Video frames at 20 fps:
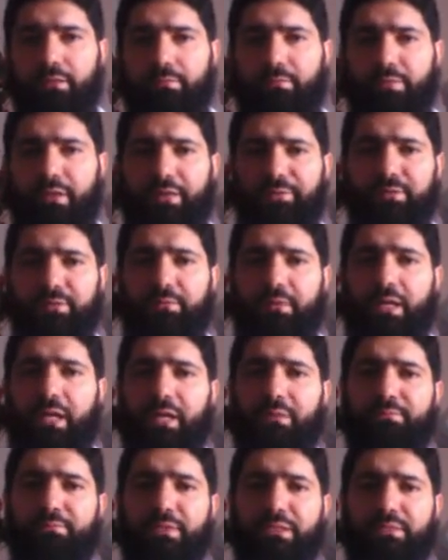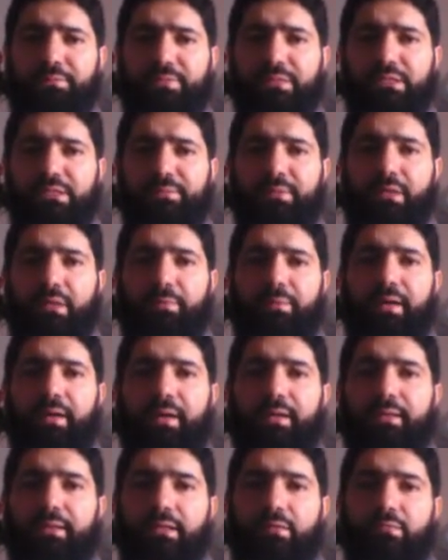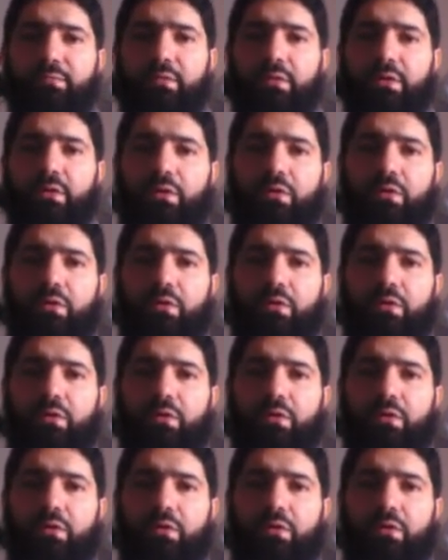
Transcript: Prophet Muhammad, peace be upon him,